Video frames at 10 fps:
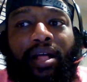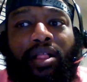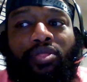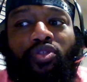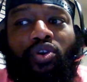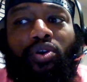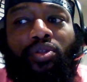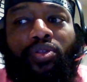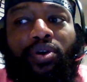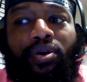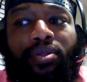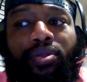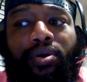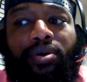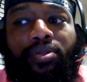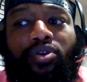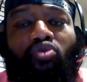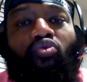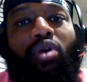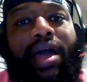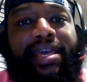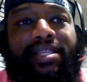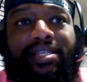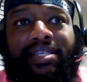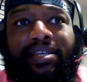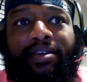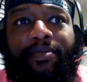the rights